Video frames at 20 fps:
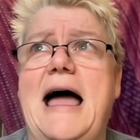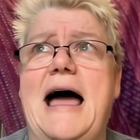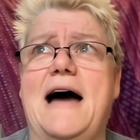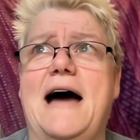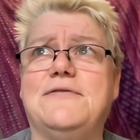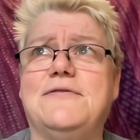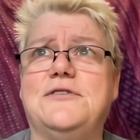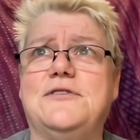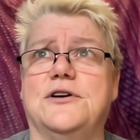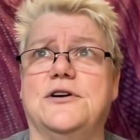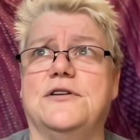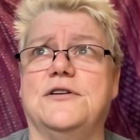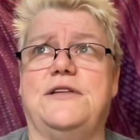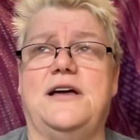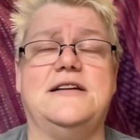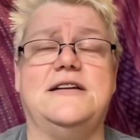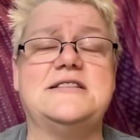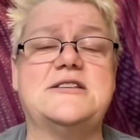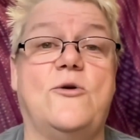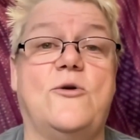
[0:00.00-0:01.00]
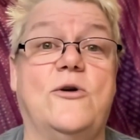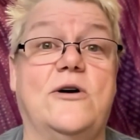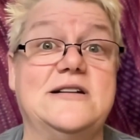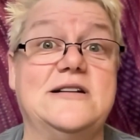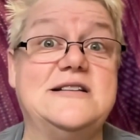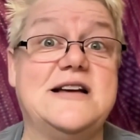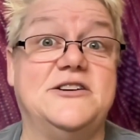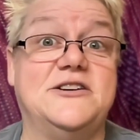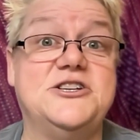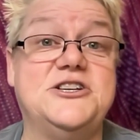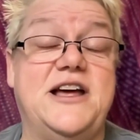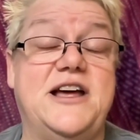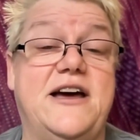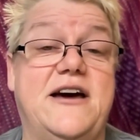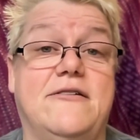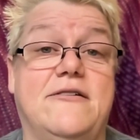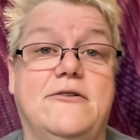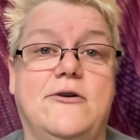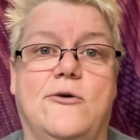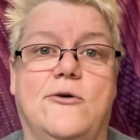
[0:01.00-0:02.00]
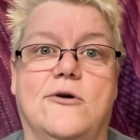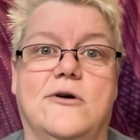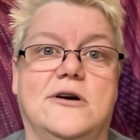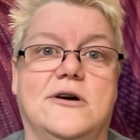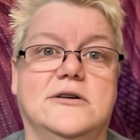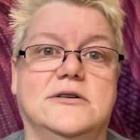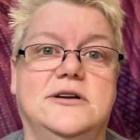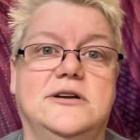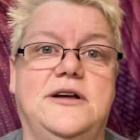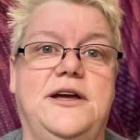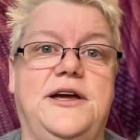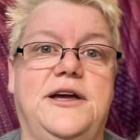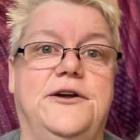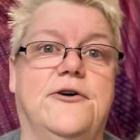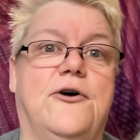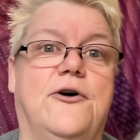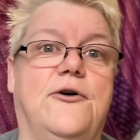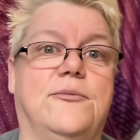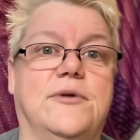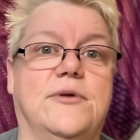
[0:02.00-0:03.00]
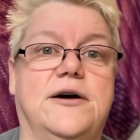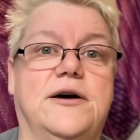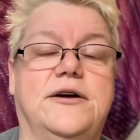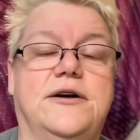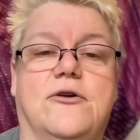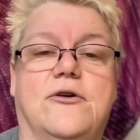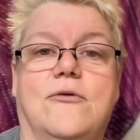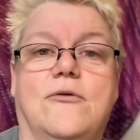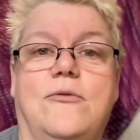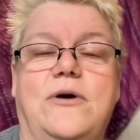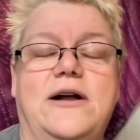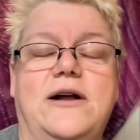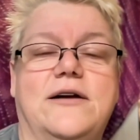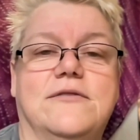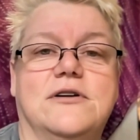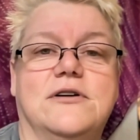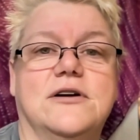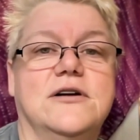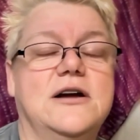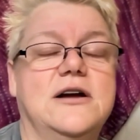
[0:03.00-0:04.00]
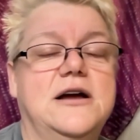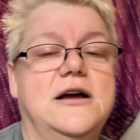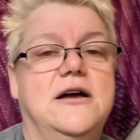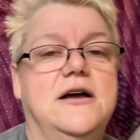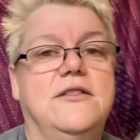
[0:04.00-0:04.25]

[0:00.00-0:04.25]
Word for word: after they score a touchdown or hit a home run or whatever,